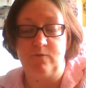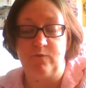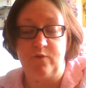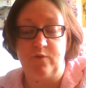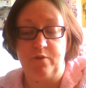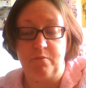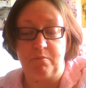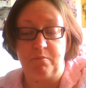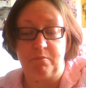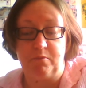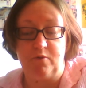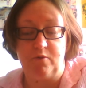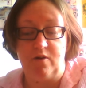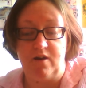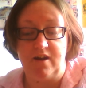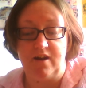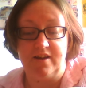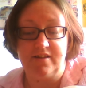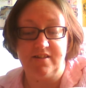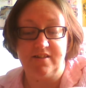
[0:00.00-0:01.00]
the
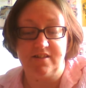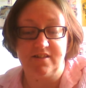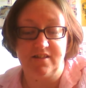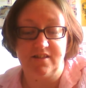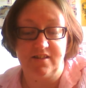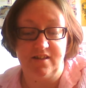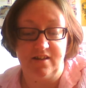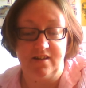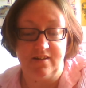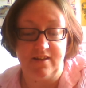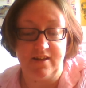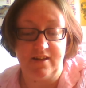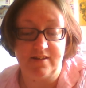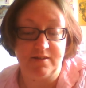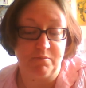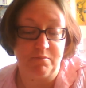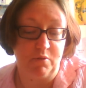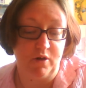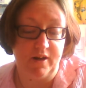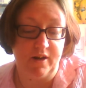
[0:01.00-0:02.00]
price. That's
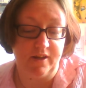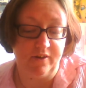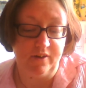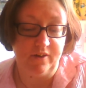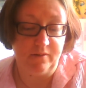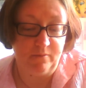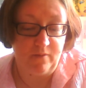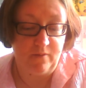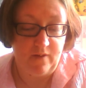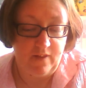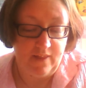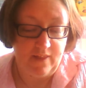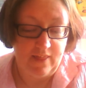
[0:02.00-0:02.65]
pretty good.